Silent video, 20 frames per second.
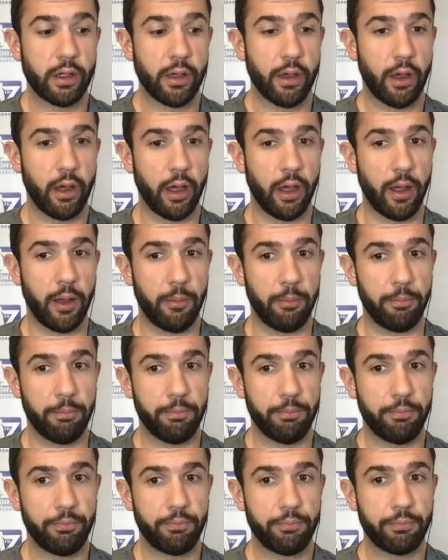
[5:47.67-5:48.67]

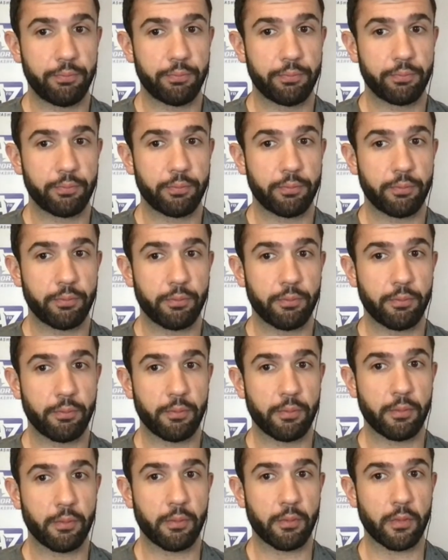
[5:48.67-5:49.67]

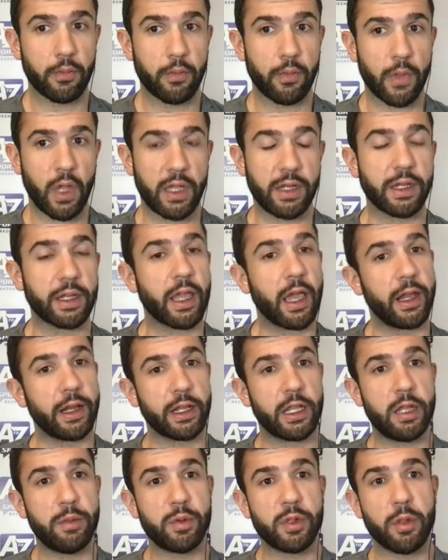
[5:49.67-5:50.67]
and to kind of
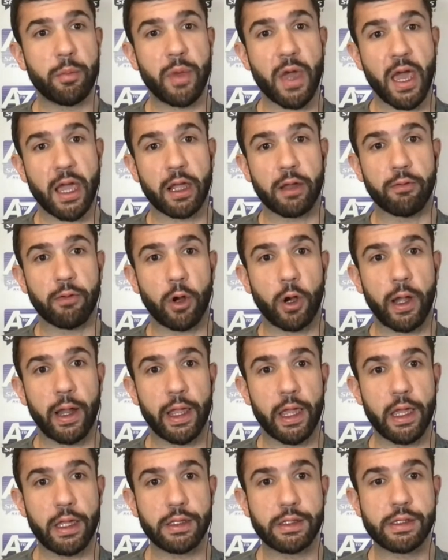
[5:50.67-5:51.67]
keep in the back of our
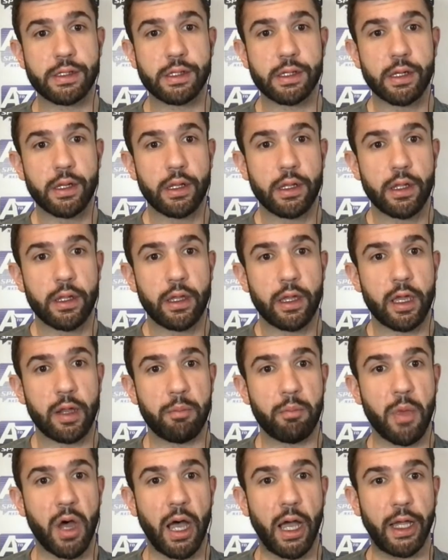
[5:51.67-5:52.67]
heads
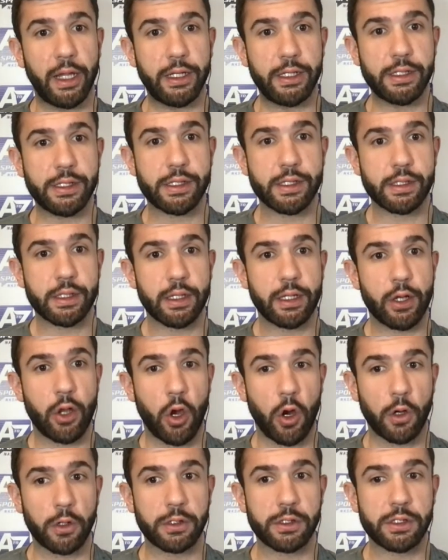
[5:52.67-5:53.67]
and minds and
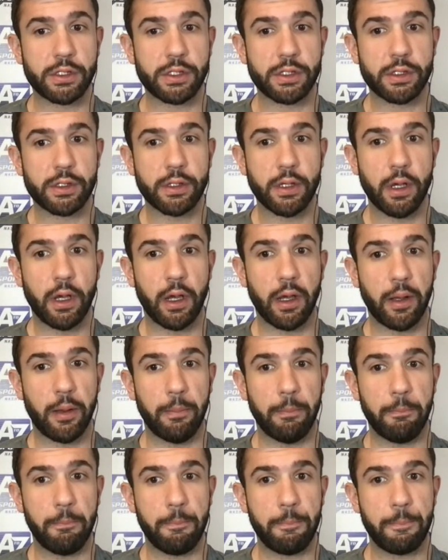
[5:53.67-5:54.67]
hearts
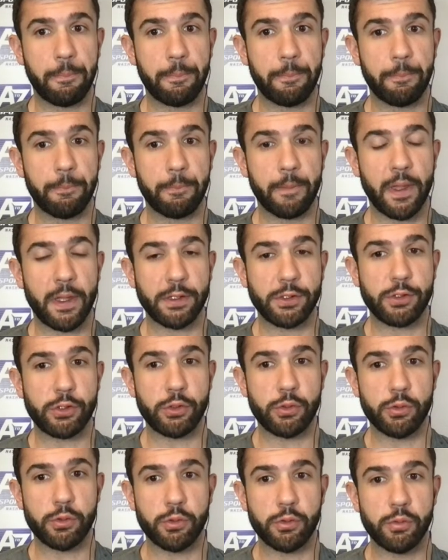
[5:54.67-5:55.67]
as
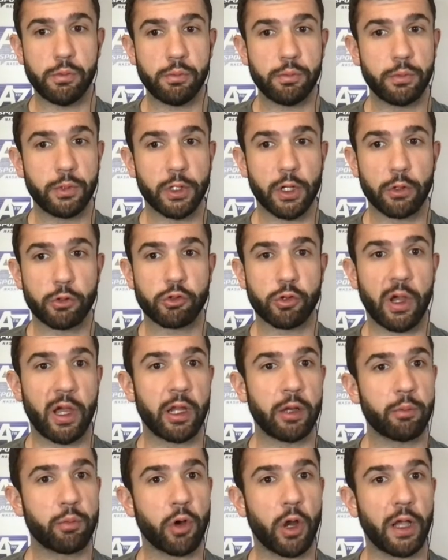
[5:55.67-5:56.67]
you, you know, try
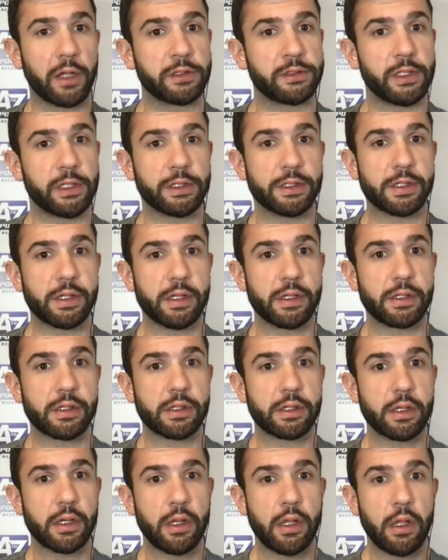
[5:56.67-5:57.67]
and process
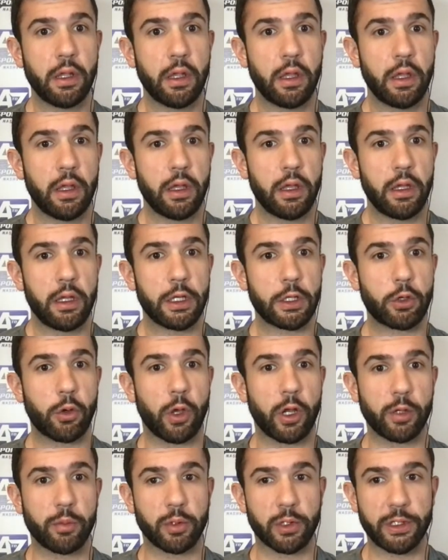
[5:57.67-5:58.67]
this
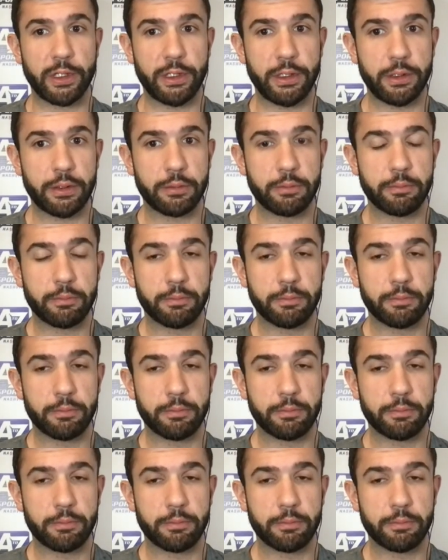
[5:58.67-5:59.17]
incredibly